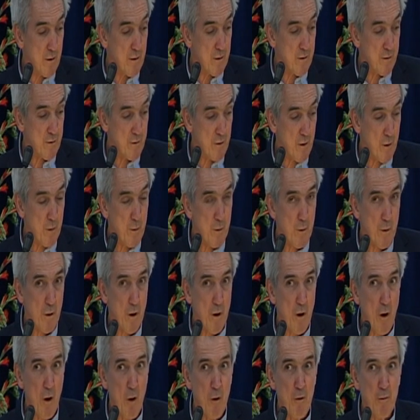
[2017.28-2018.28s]
So
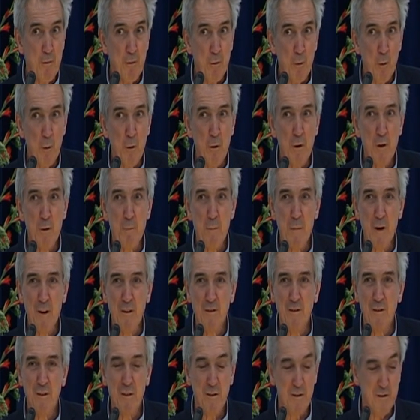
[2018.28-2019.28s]
overall, the
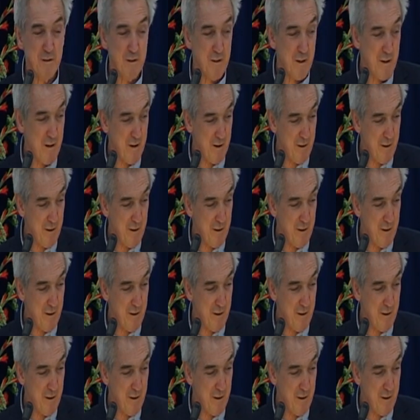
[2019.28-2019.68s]
message